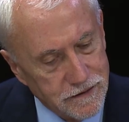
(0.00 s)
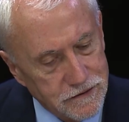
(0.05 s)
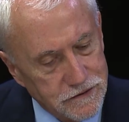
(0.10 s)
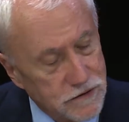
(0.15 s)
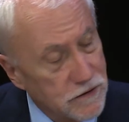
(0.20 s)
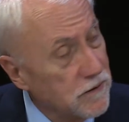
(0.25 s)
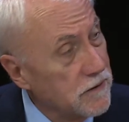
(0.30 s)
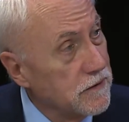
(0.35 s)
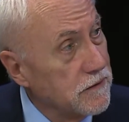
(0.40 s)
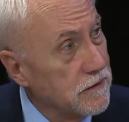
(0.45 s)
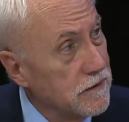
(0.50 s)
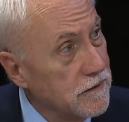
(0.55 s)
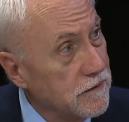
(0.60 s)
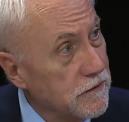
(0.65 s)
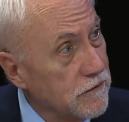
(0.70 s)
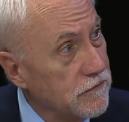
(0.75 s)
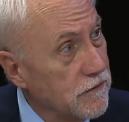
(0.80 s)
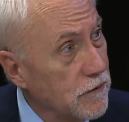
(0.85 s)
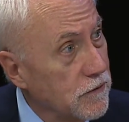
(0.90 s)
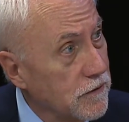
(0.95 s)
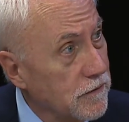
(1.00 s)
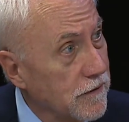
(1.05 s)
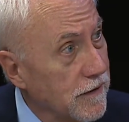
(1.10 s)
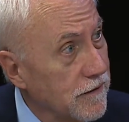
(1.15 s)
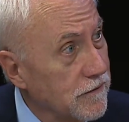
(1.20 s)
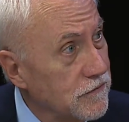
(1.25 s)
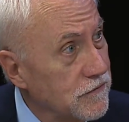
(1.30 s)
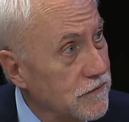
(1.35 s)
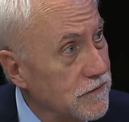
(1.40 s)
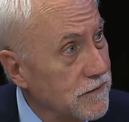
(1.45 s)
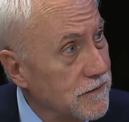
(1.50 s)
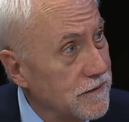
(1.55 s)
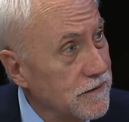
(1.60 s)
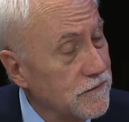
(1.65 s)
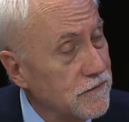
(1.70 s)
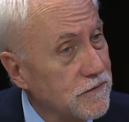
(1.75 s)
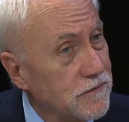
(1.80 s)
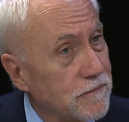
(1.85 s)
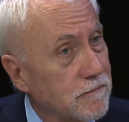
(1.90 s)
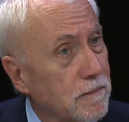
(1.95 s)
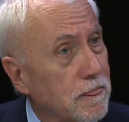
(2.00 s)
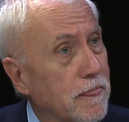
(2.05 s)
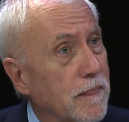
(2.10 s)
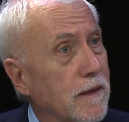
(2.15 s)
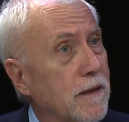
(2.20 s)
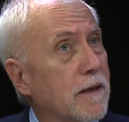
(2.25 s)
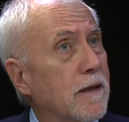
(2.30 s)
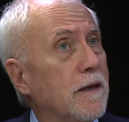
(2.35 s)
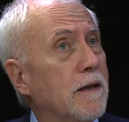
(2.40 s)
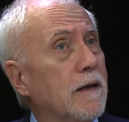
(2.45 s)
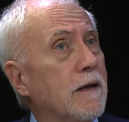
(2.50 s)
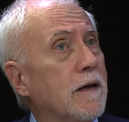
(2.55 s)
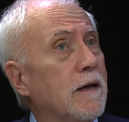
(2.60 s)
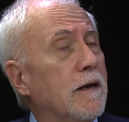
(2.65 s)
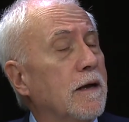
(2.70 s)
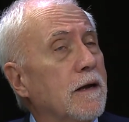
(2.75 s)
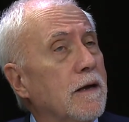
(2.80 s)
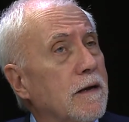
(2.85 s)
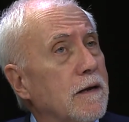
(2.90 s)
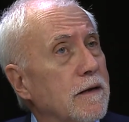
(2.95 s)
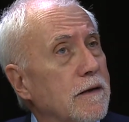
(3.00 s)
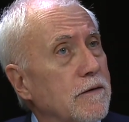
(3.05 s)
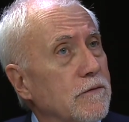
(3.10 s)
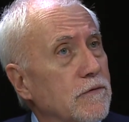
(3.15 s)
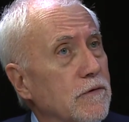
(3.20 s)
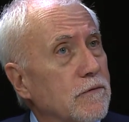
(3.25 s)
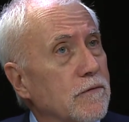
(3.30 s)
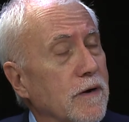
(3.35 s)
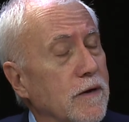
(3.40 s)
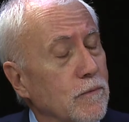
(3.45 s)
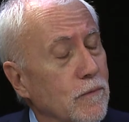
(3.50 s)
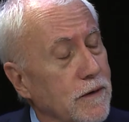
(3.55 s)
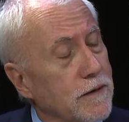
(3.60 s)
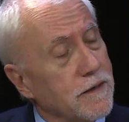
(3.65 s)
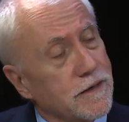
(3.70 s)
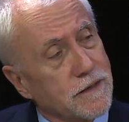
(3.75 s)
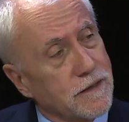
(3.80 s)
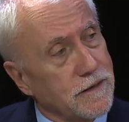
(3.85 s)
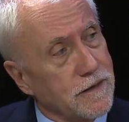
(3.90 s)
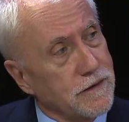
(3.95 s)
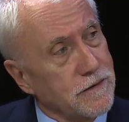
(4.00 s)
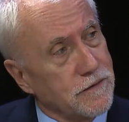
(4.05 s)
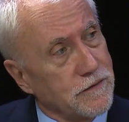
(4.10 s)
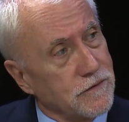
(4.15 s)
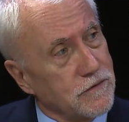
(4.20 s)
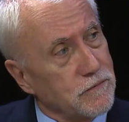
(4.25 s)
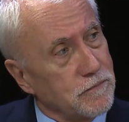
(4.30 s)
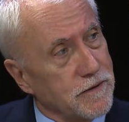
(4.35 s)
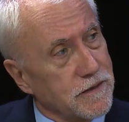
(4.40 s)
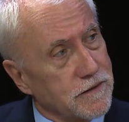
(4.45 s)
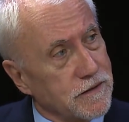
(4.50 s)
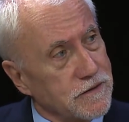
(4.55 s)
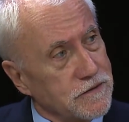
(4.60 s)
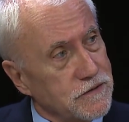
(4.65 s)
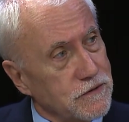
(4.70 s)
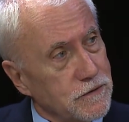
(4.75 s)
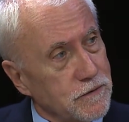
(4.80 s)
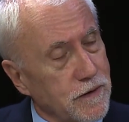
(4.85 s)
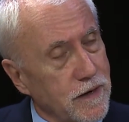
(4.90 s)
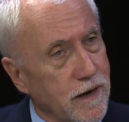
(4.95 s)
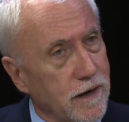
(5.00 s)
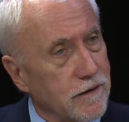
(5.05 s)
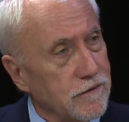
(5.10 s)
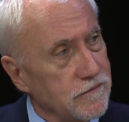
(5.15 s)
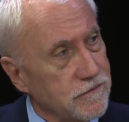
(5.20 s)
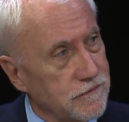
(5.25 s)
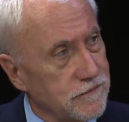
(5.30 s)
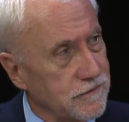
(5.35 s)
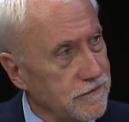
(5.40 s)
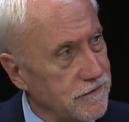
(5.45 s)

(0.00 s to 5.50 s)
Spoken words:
showing the photographs is a great way to get into this, because you have